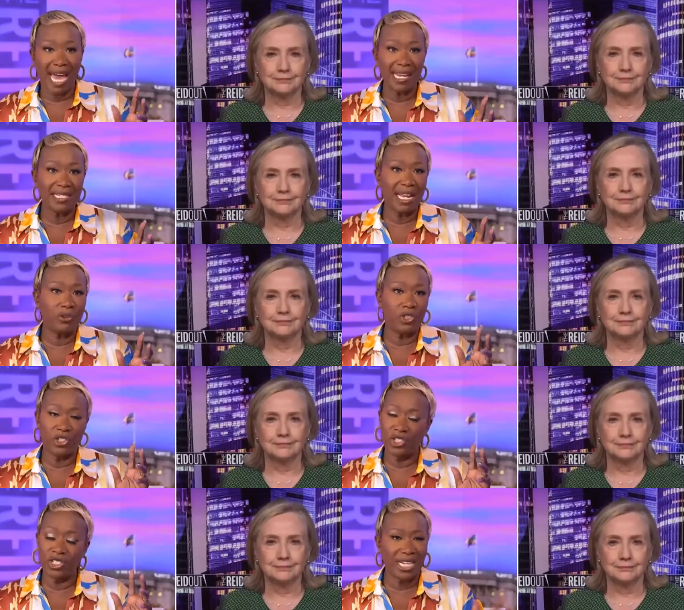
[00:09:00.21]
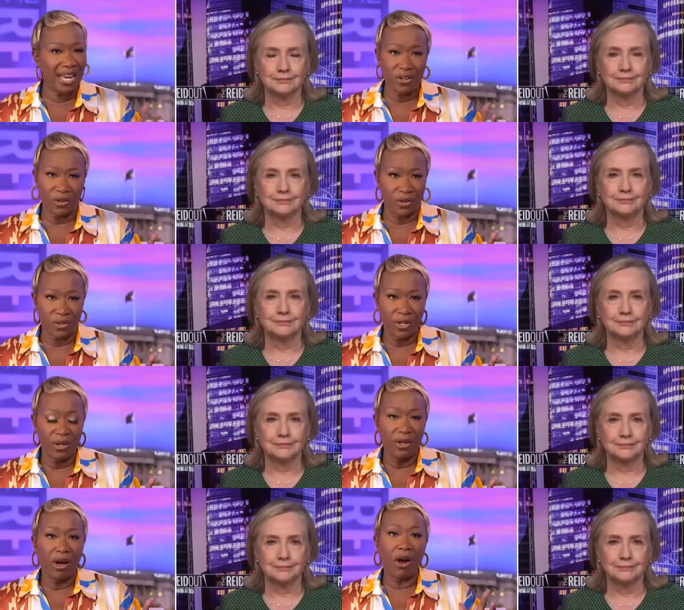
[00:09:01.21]
Speaker 1: that is now just standard.
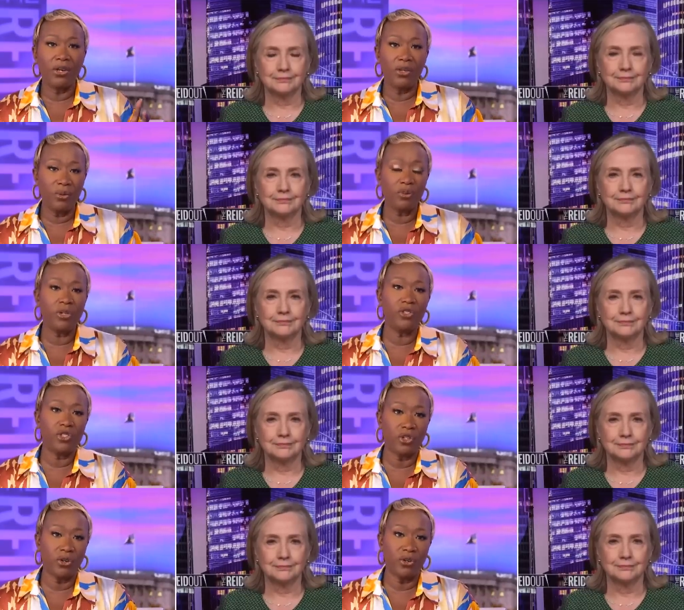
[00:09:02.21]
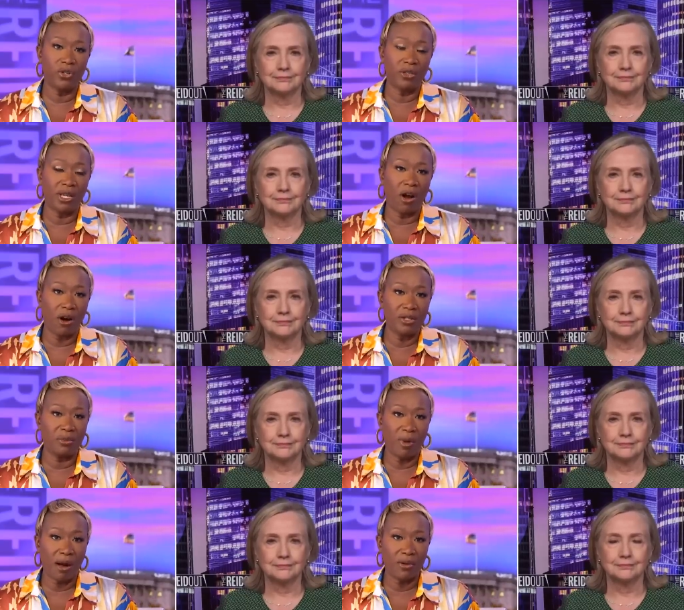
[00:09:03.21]
Are you concerned that our
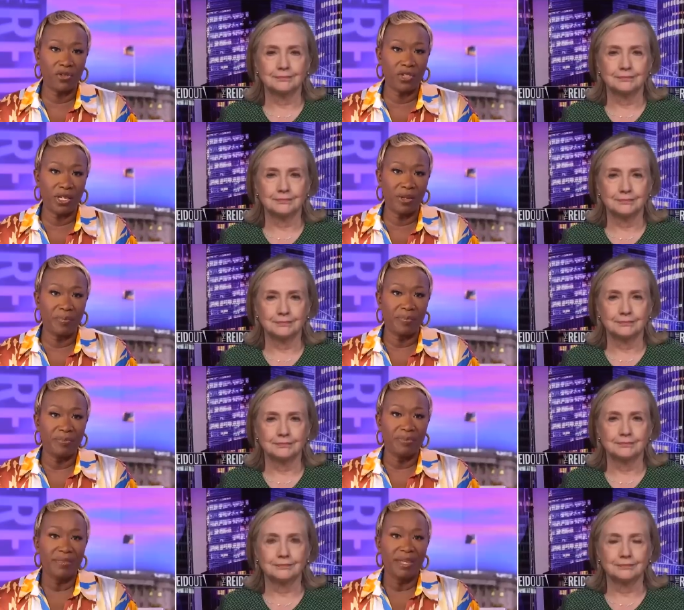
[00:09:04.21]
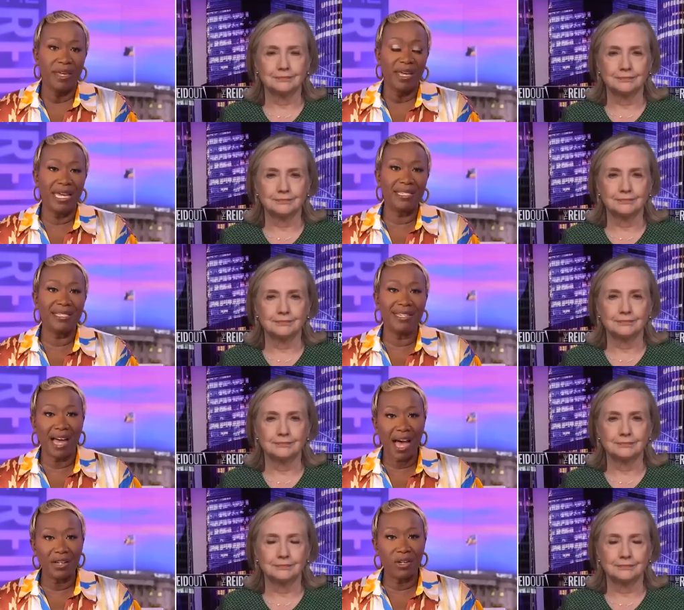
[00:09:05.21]
democracy is
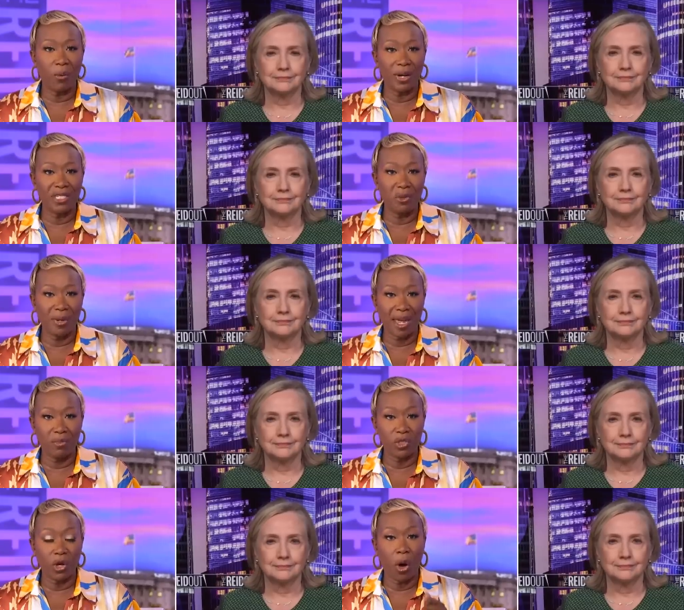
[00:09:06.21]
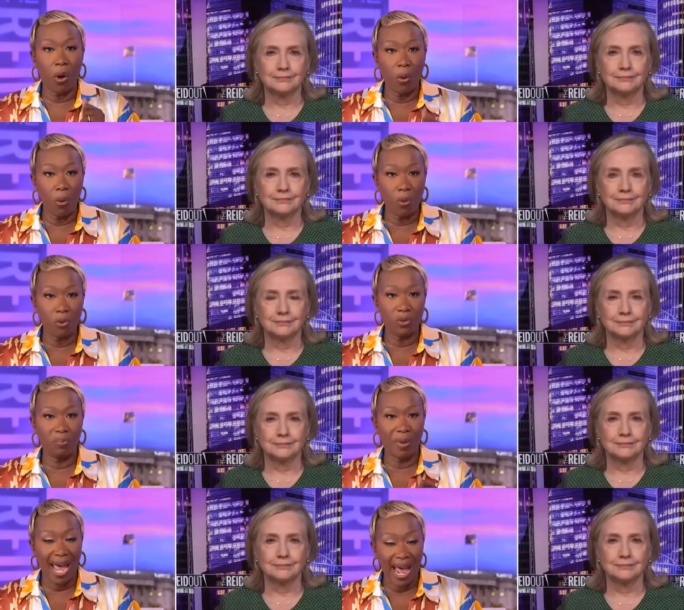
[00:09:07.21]
not going to be able to hold
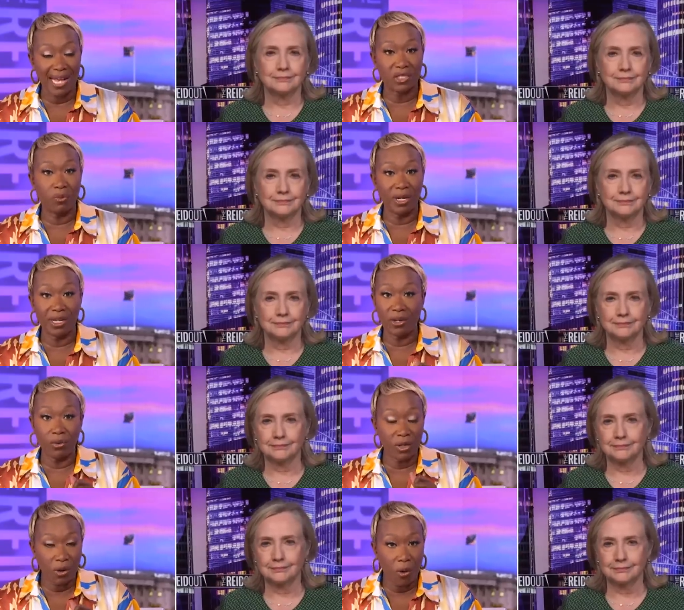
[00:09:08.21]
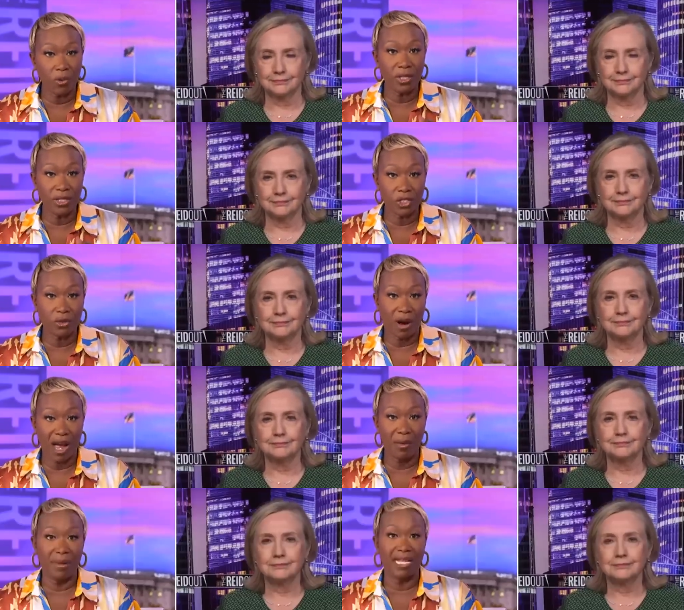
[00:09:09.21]
past what you can only
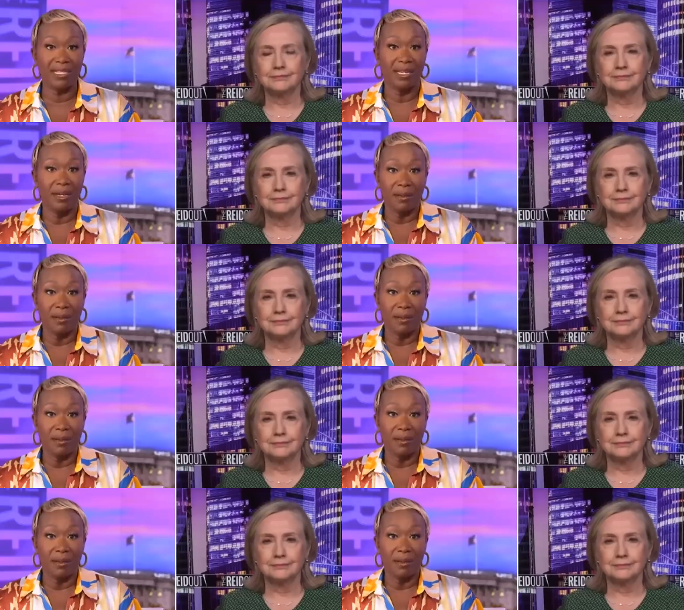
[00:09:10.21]
describe as